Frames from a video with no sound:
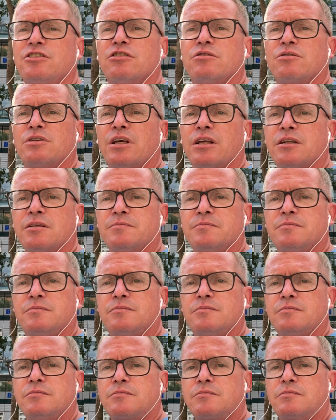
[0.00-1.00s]
Union
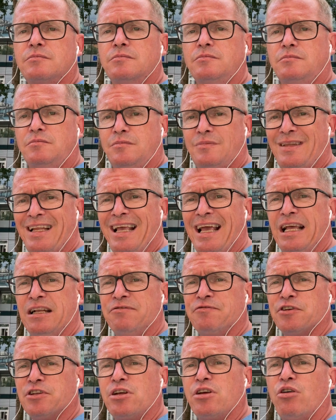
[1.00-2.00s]

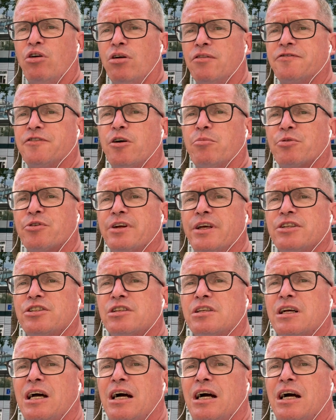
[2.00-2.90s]
and for the Gulf Cooperation